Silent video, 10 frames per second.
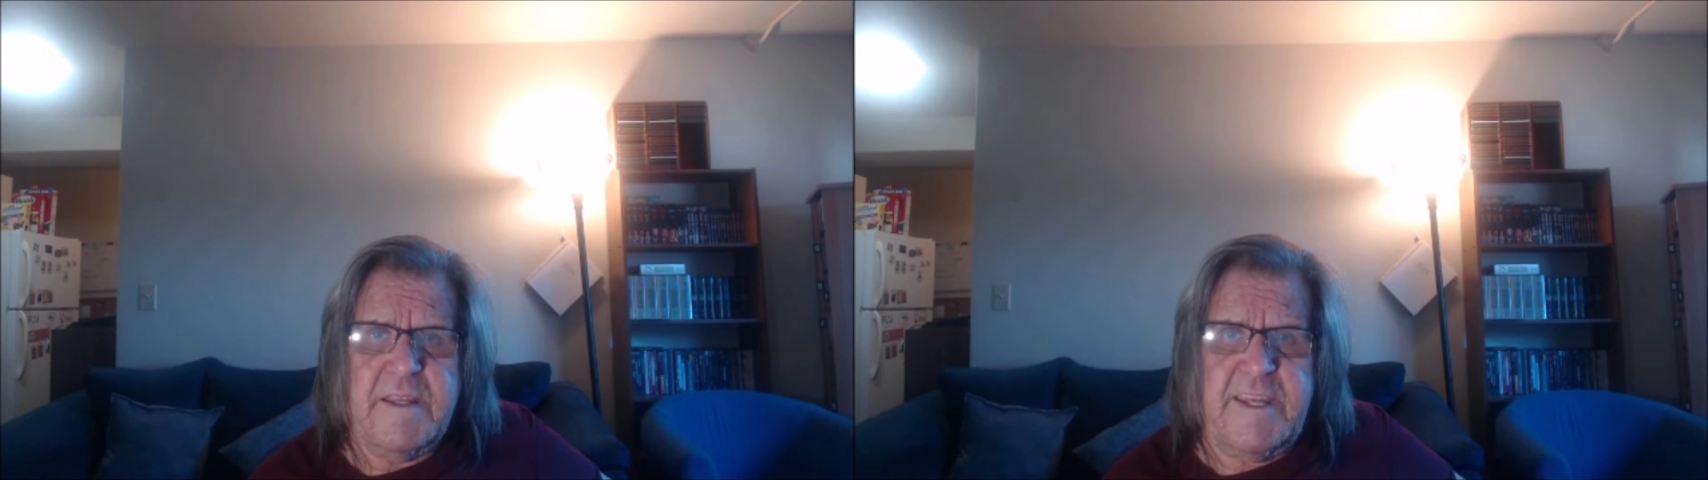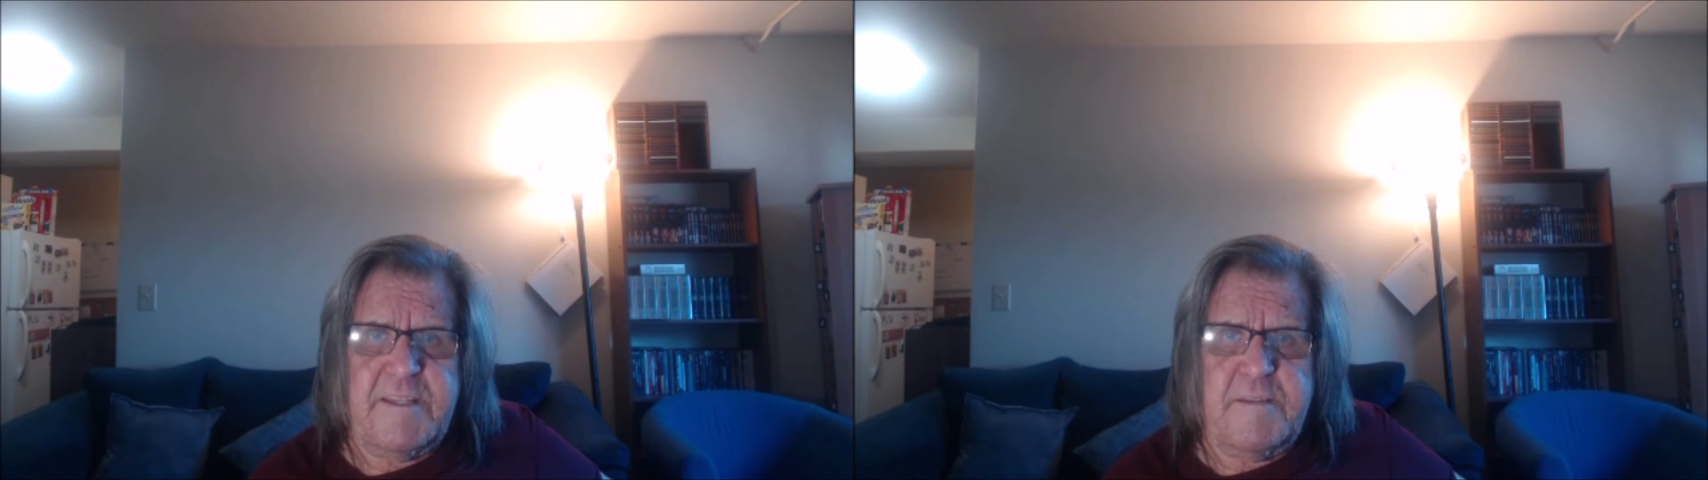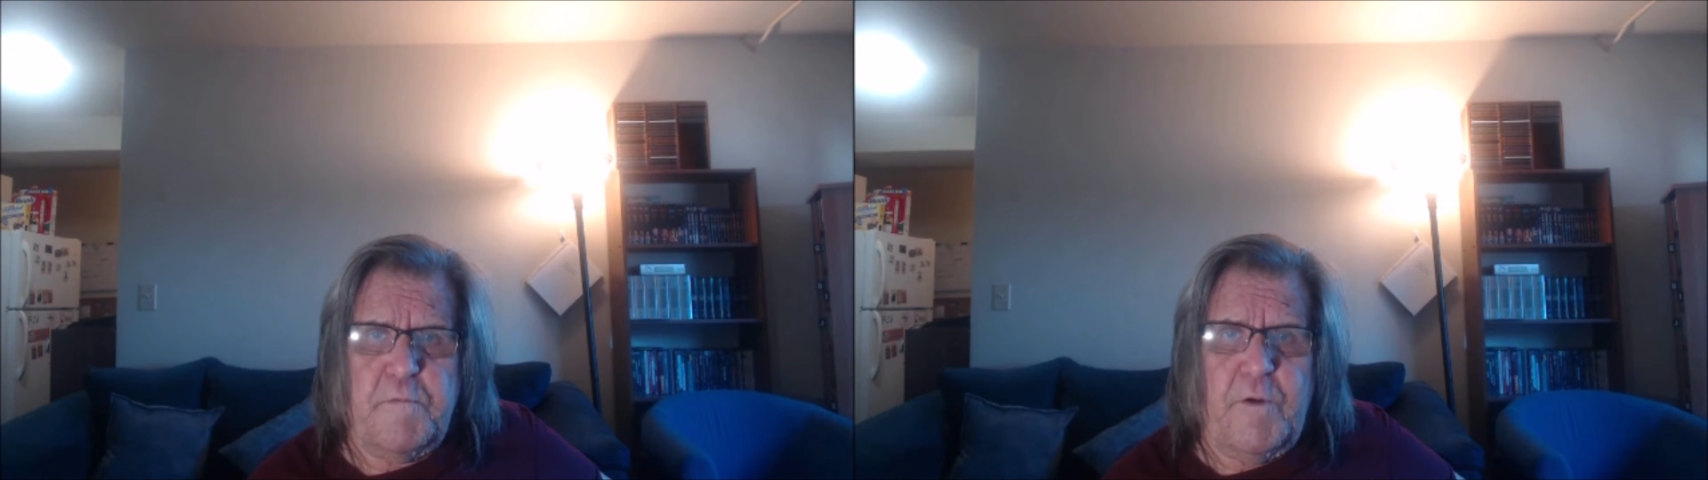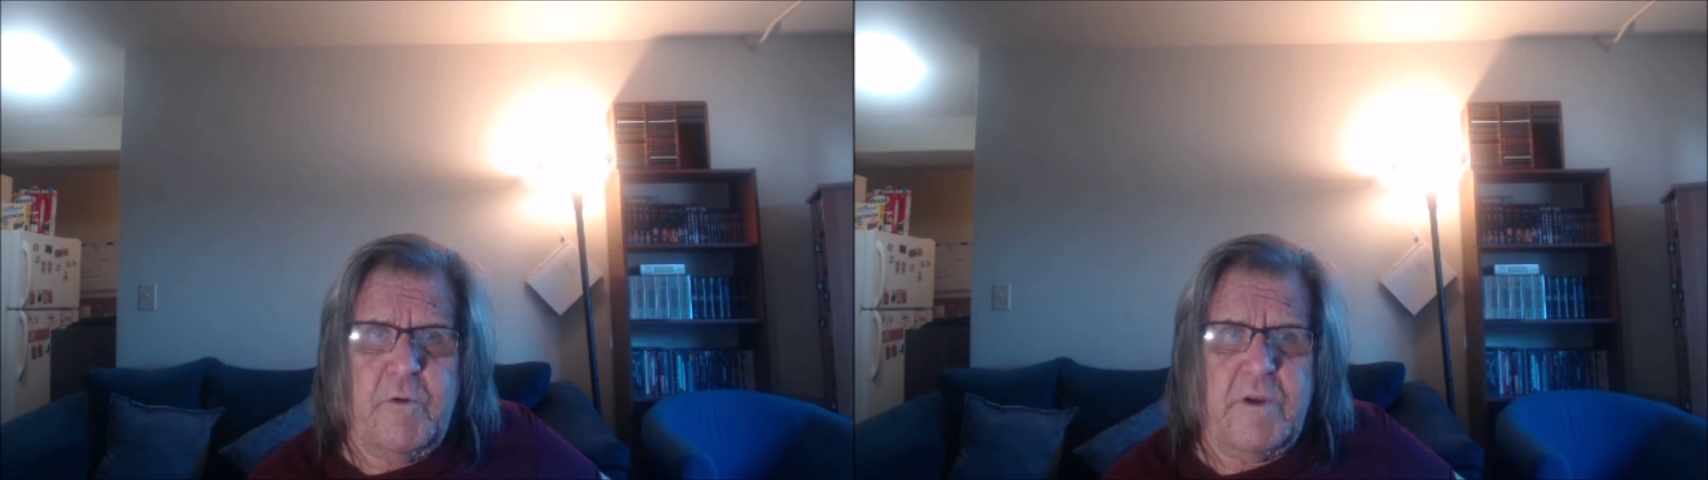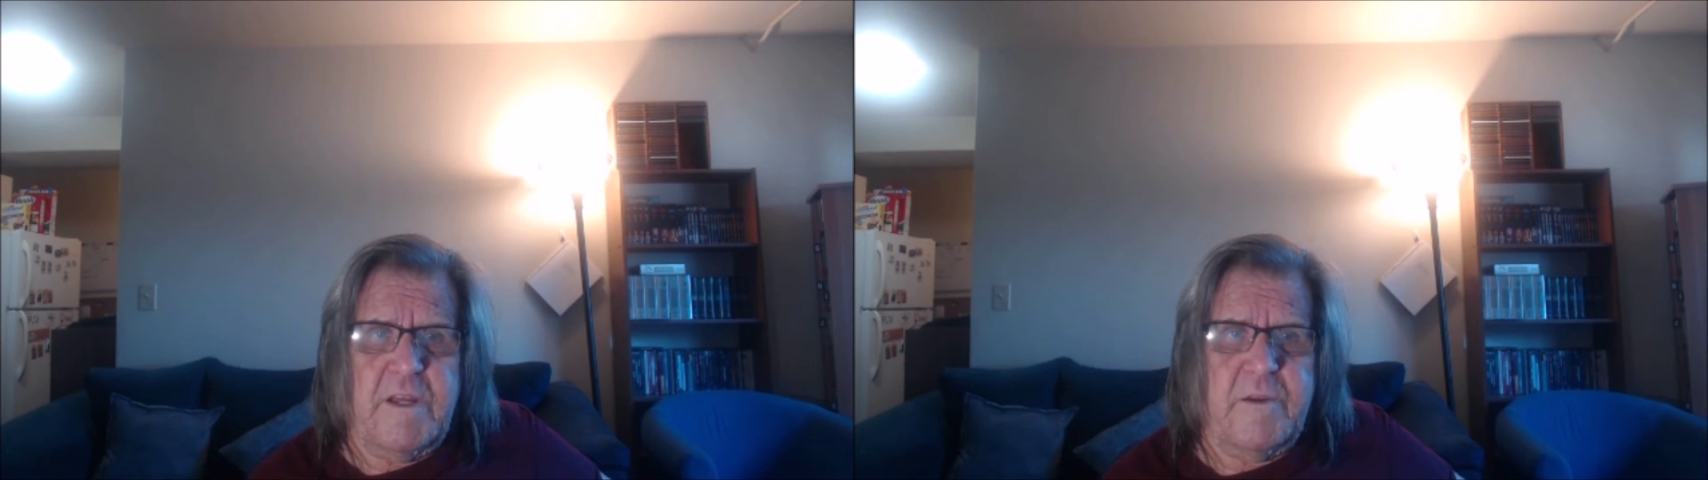get to
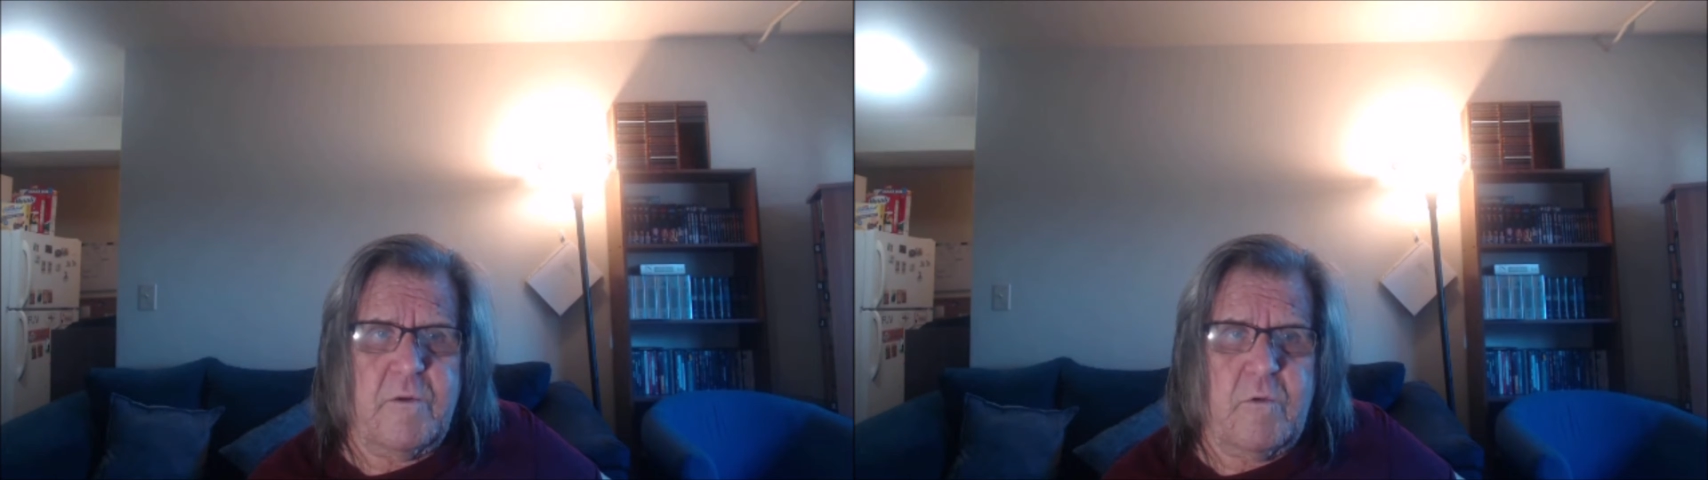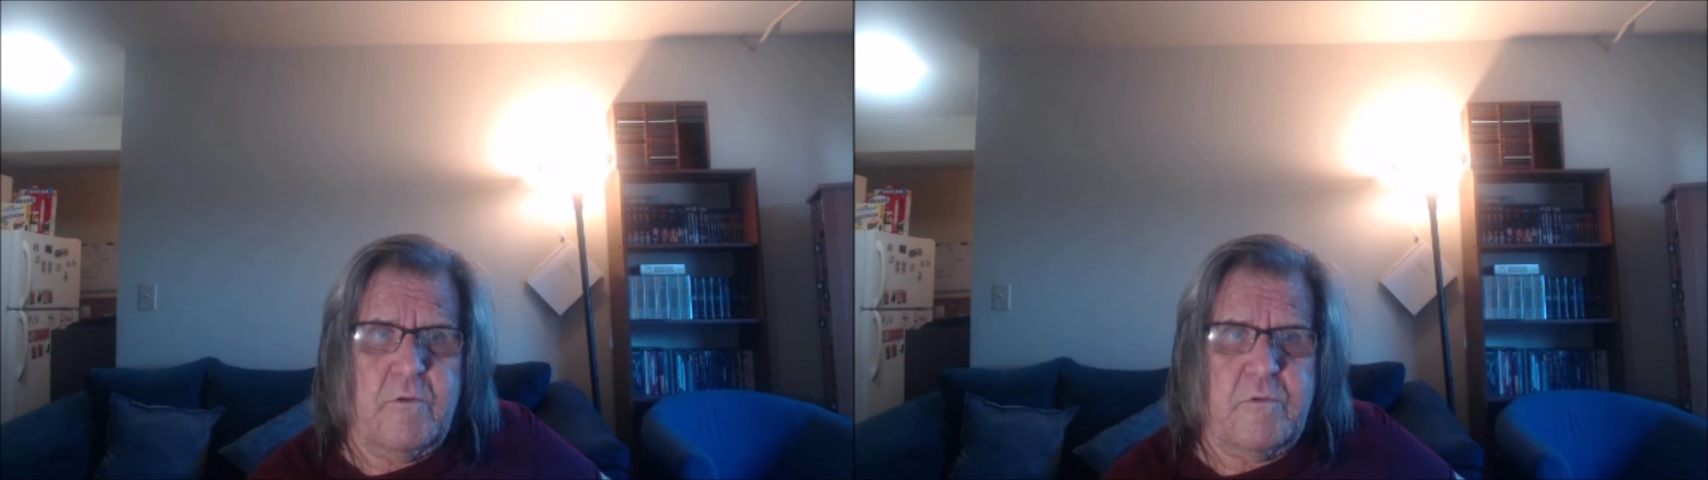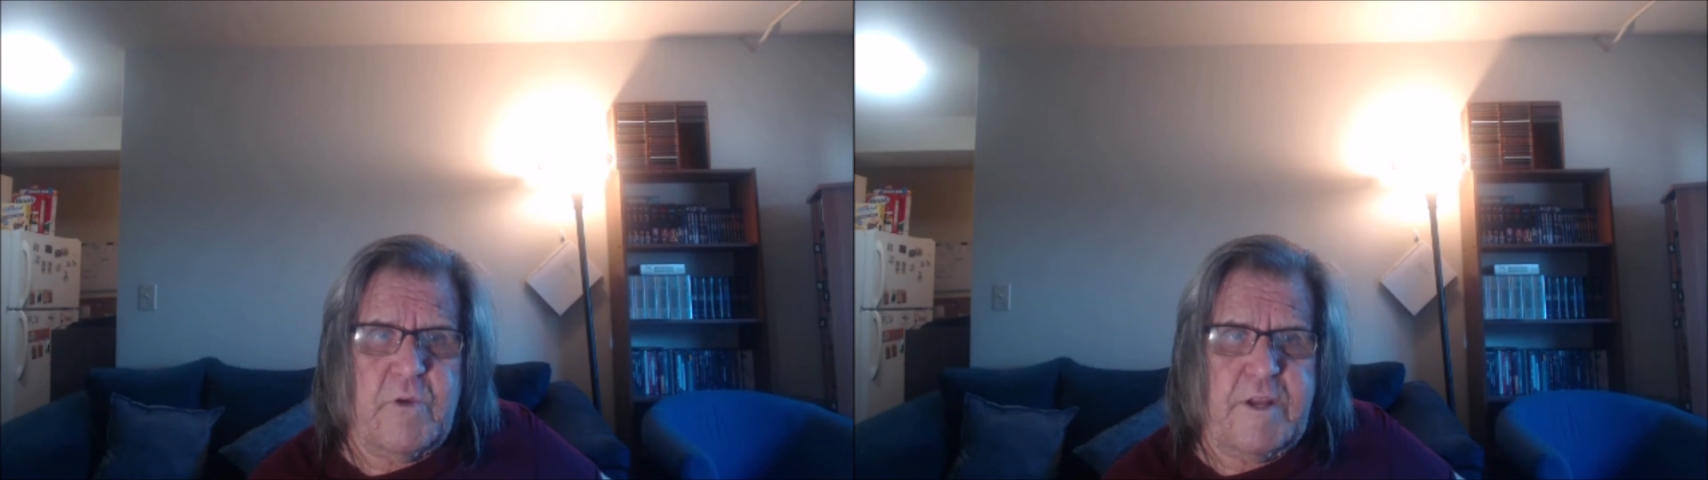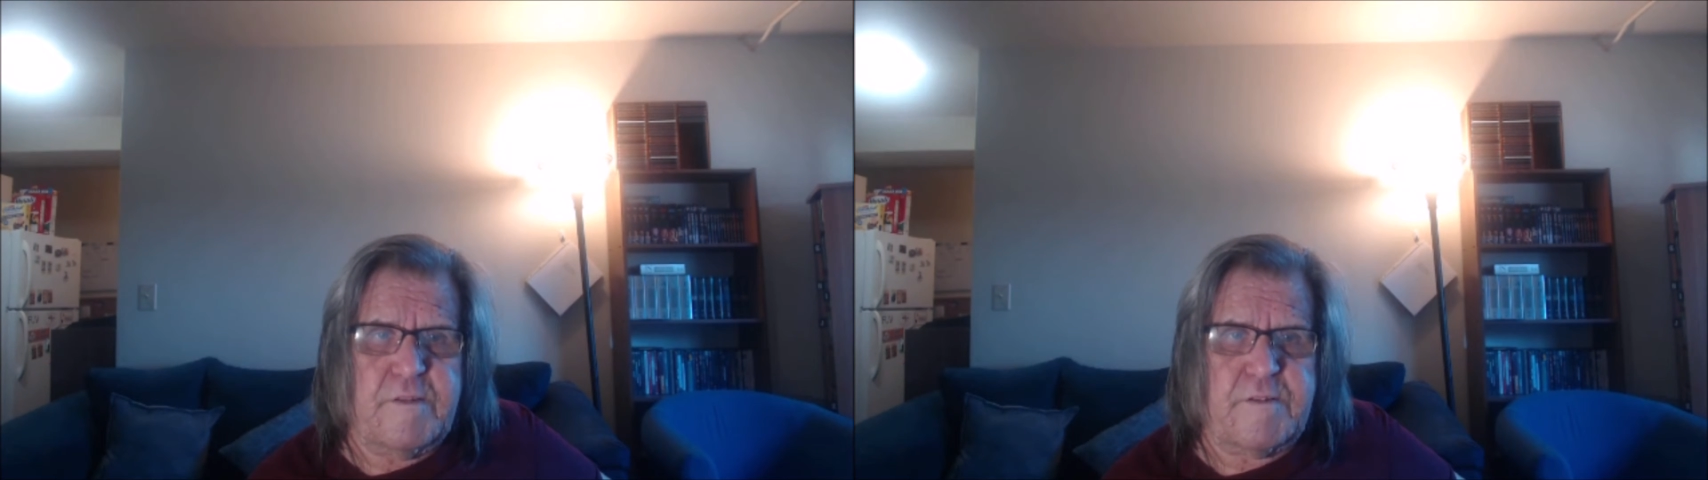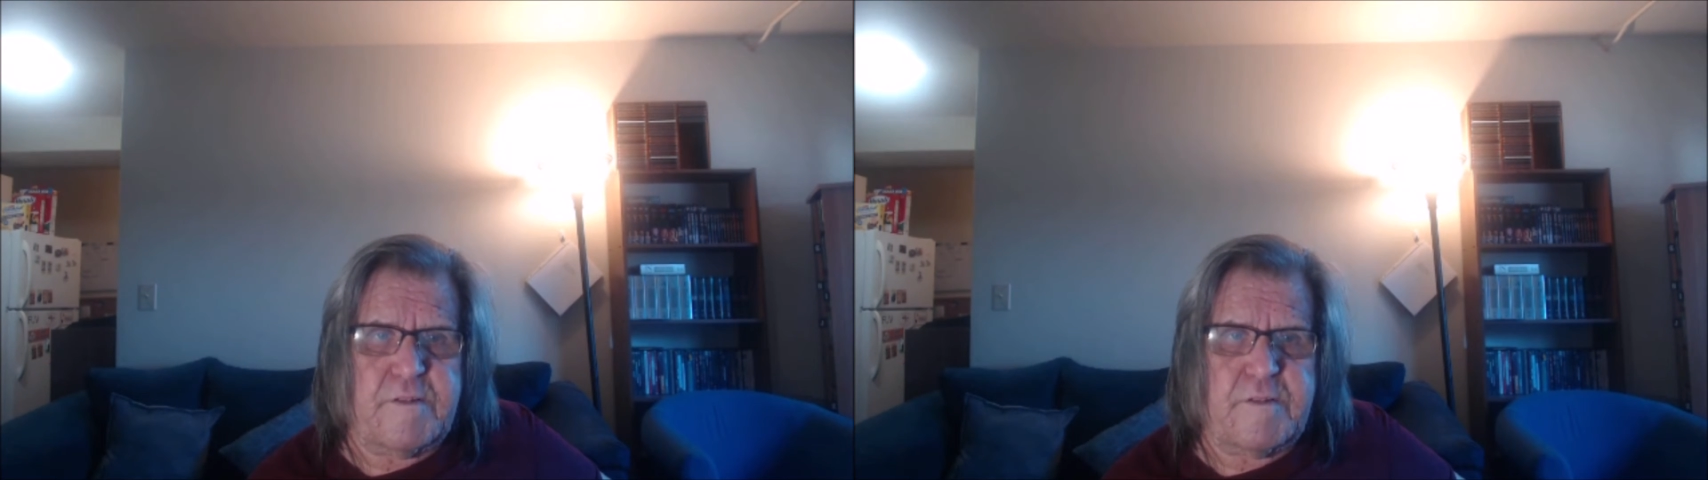vote on their own raises.